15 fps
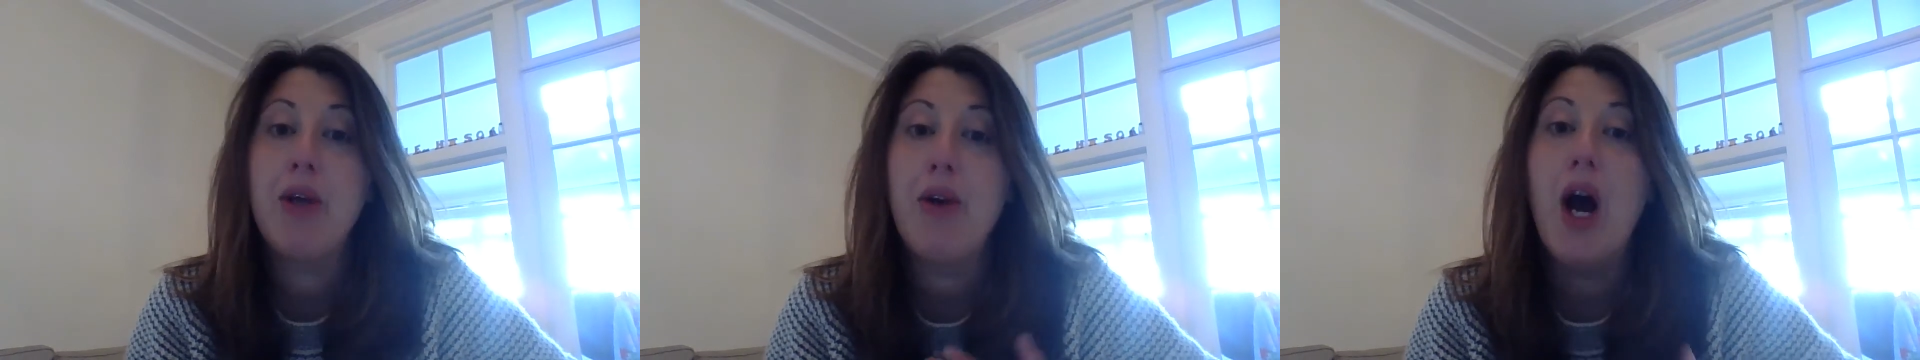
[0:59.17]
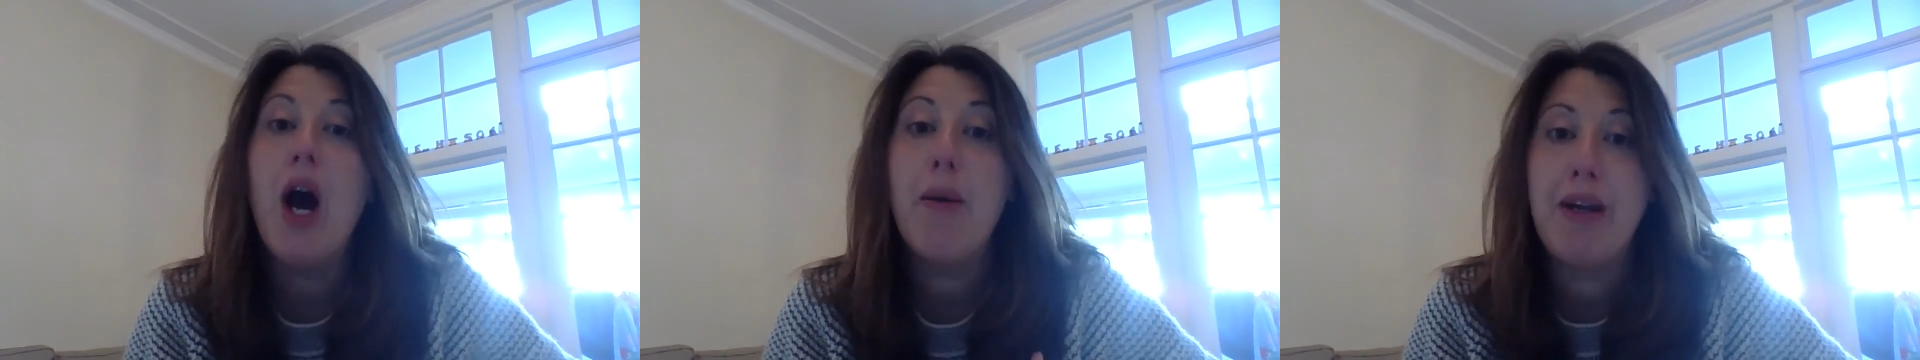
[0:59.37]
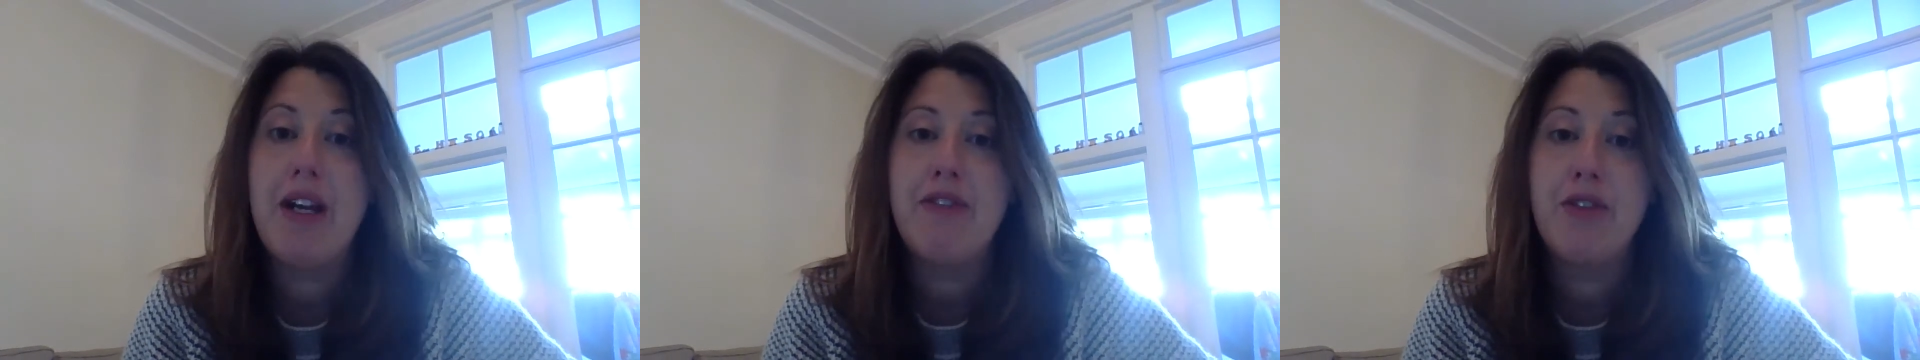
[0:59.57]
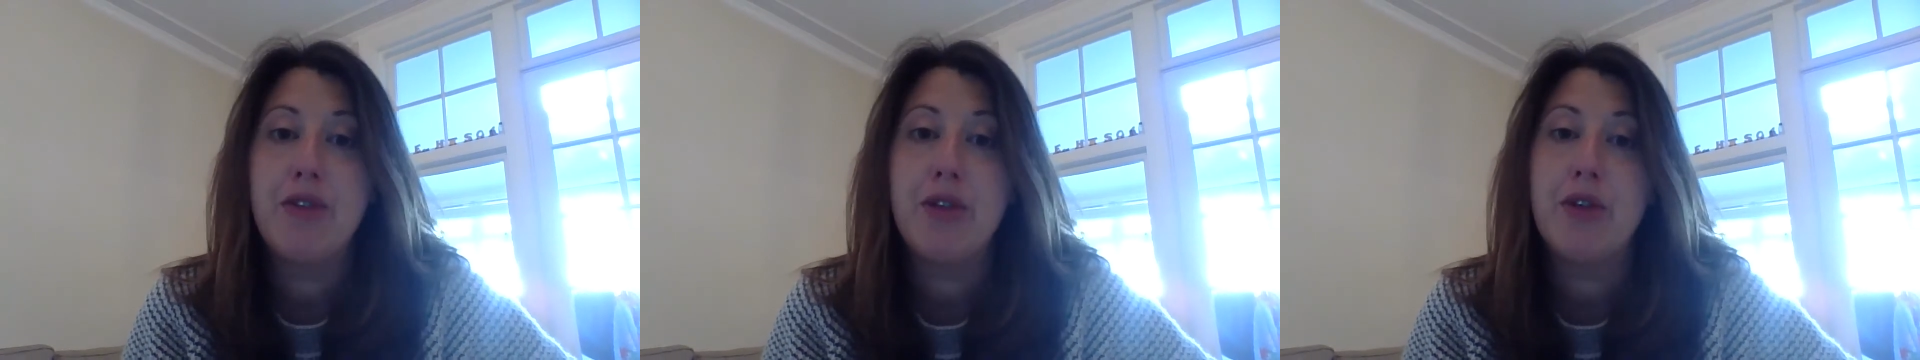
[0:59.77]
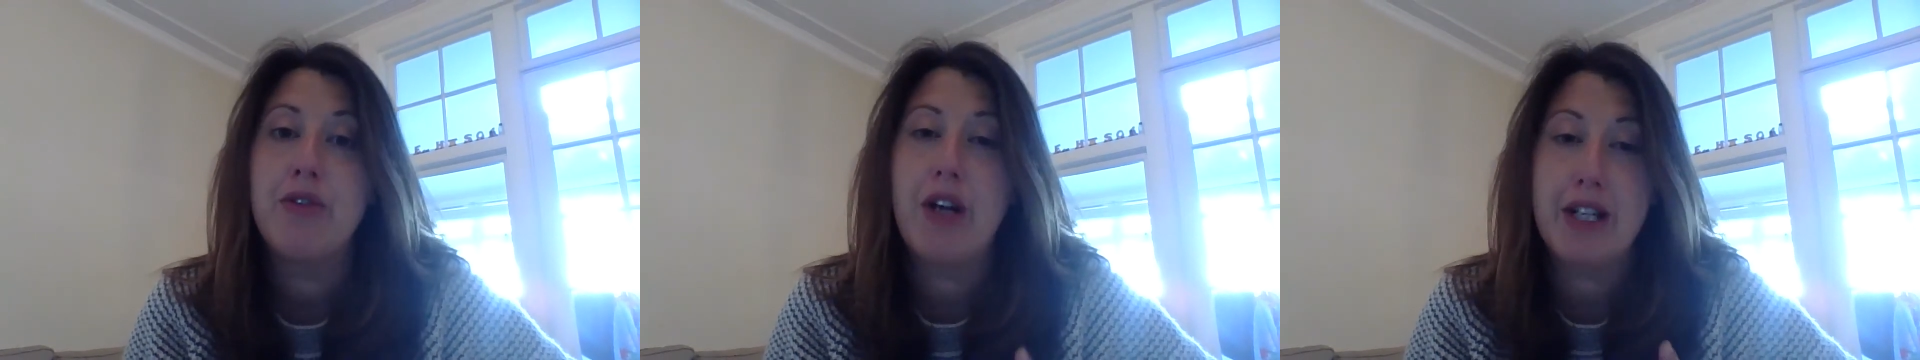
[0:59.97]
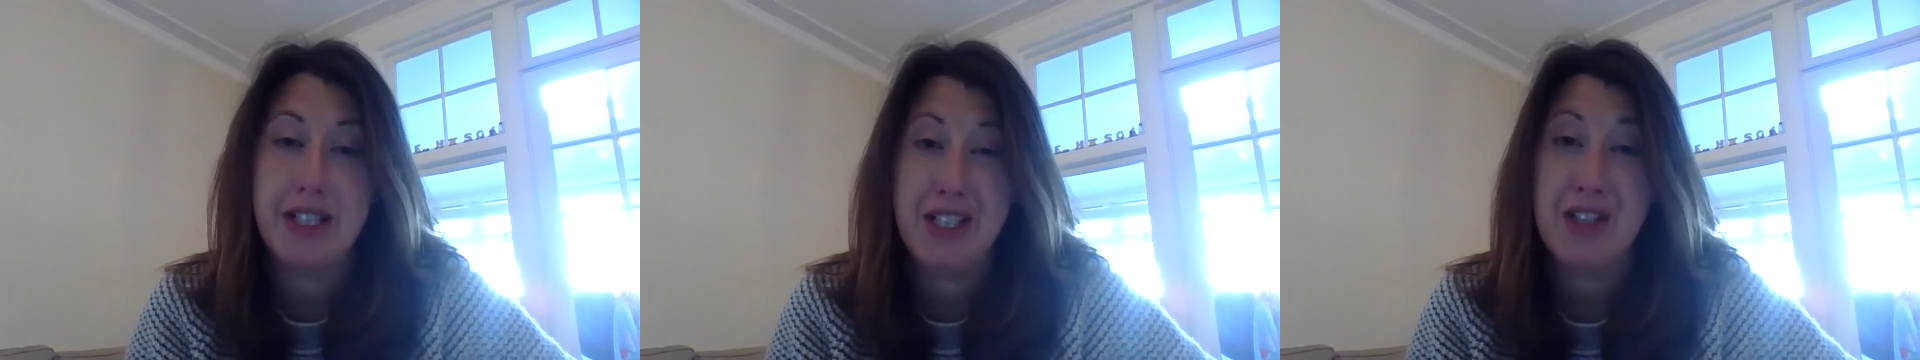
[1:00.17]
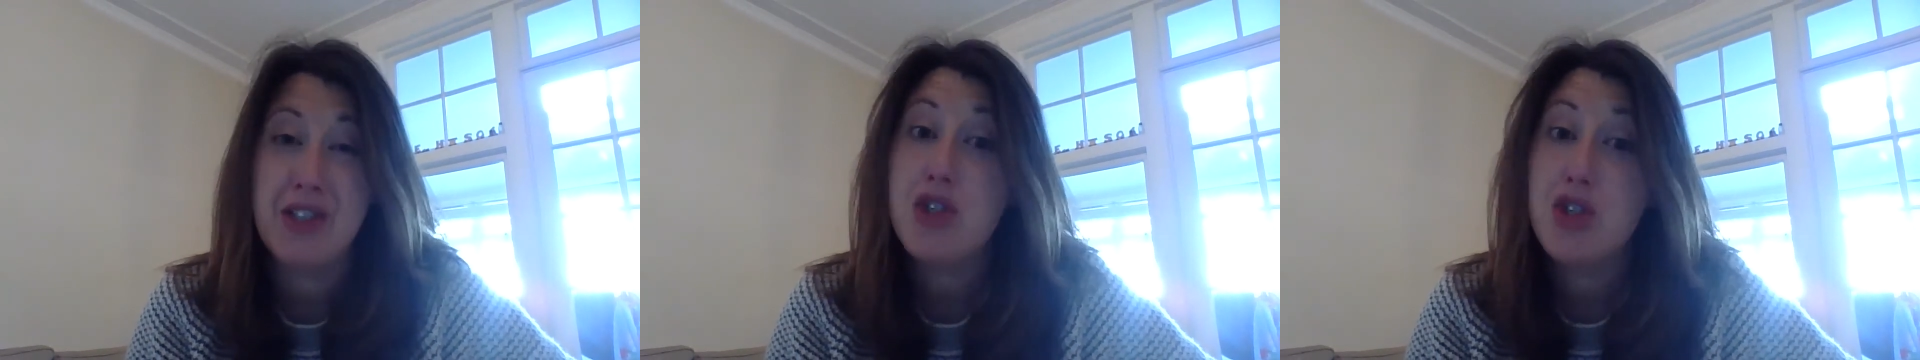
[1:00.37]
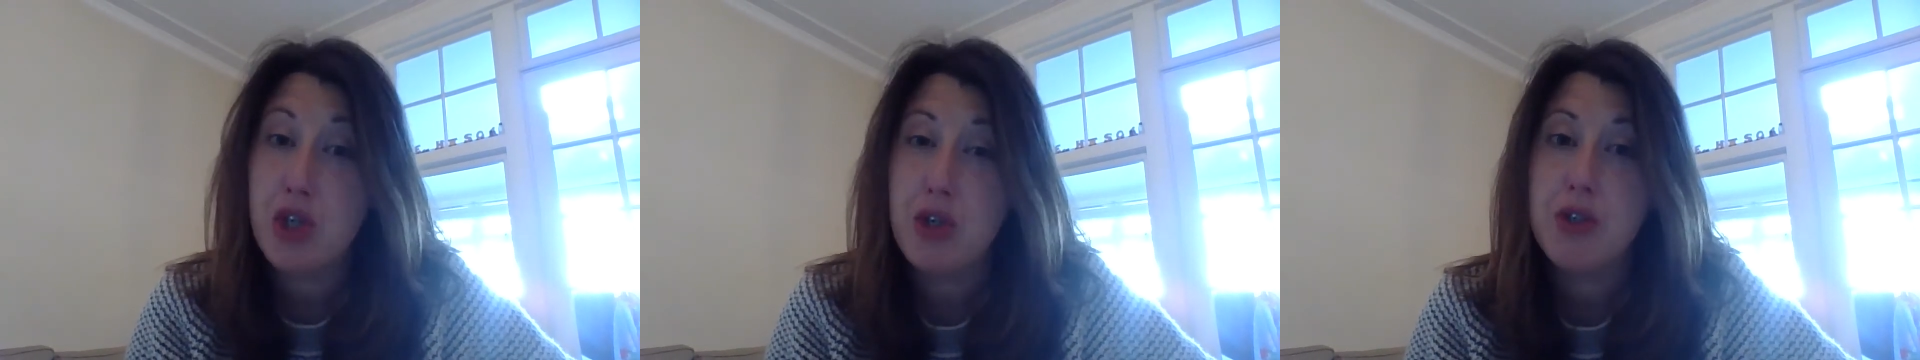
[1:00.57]
up level your writing, to
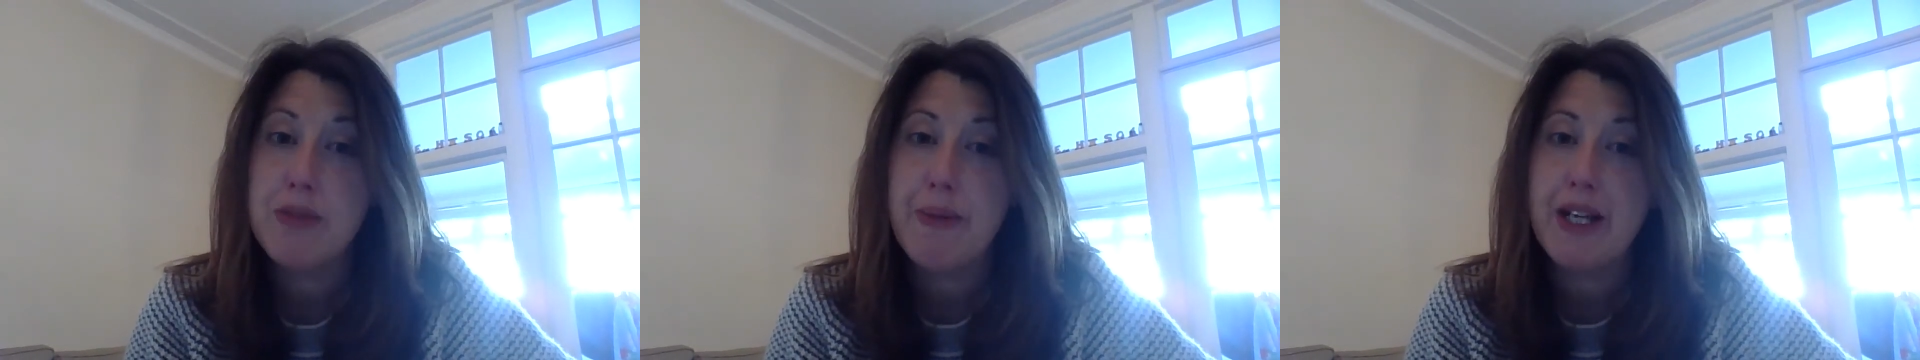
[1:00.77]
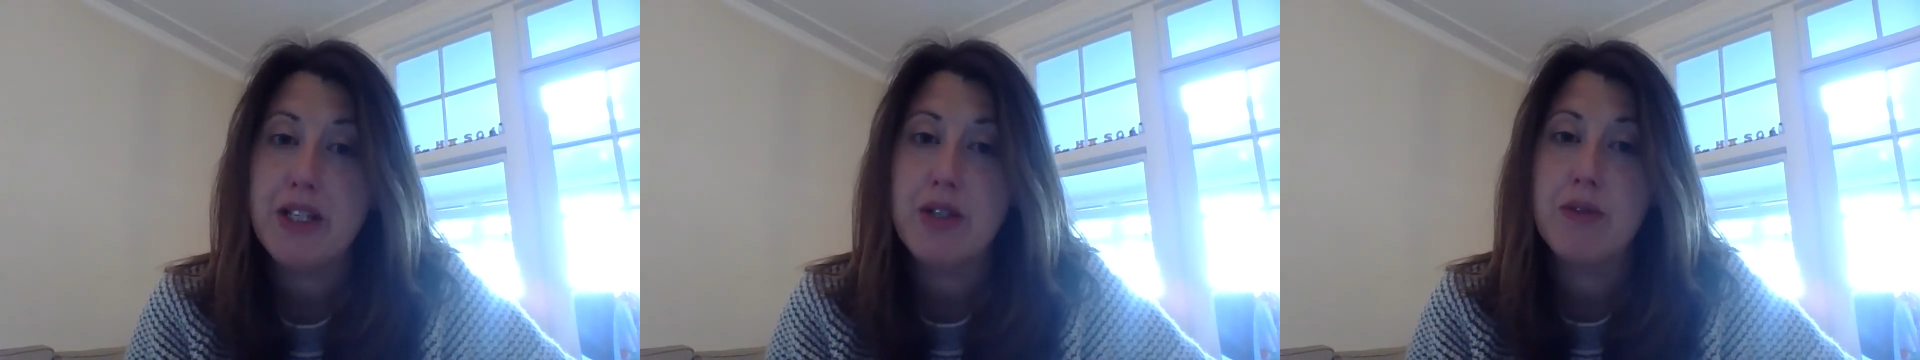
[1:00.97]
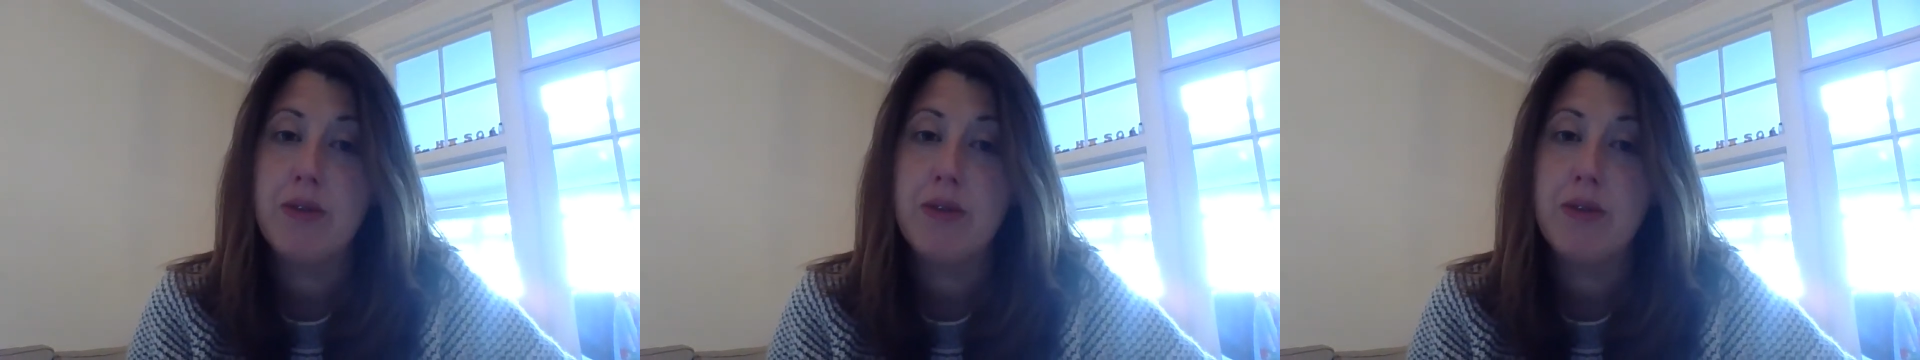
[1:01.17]
choose better